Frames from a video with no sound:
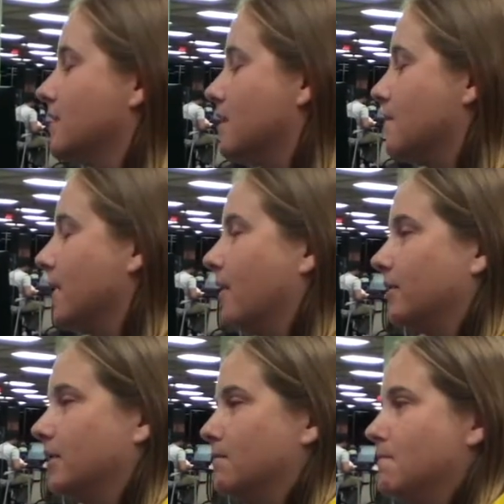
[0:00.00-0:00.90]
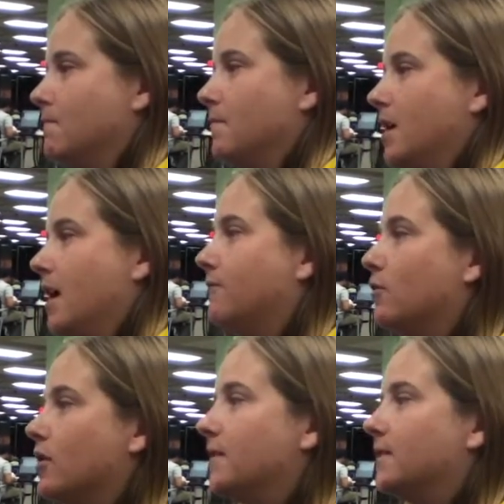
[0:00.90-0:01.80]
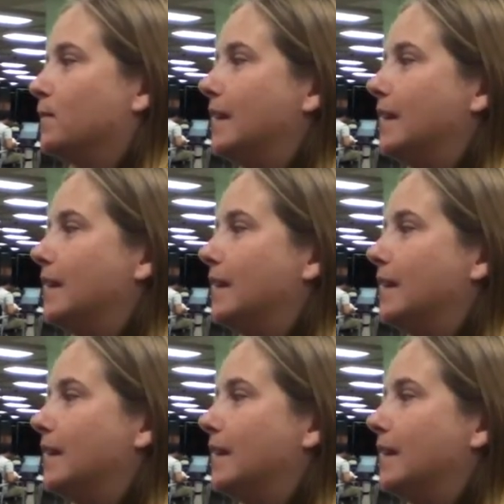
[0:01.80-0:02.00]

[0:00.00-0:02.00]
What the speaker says: about, if you were in the